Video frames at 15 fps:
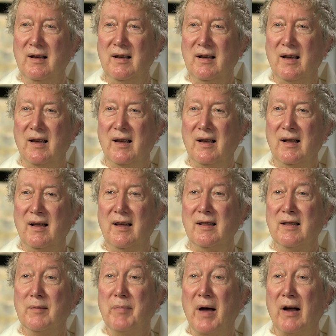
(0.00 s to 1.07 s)

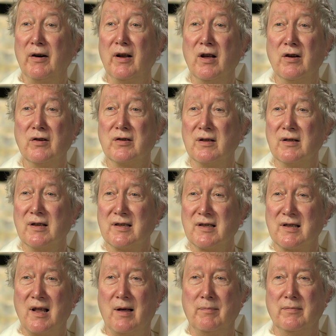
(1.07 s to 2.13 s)
in the barrios and the
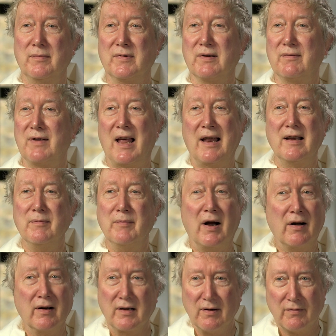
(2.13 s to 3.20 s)
slums of Latin
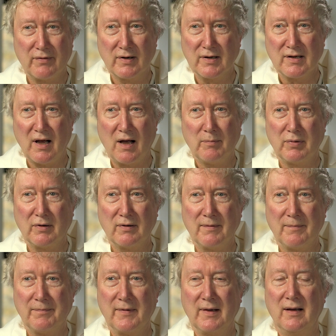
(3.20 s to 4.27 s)
America, for example.
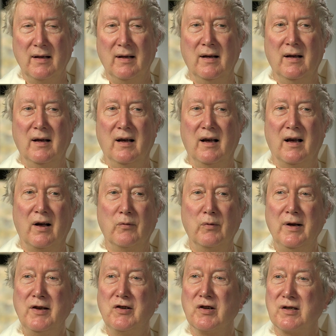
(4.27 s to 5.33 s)

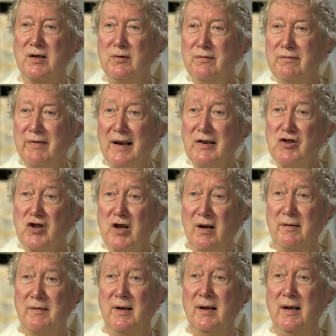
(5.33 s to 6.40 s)
Religious who
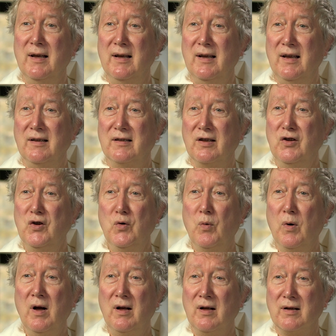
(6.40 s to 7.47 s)
venture into new
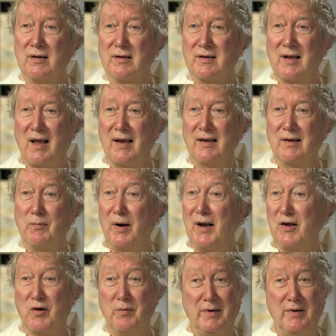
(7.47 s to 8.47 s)
worlds like, well, it could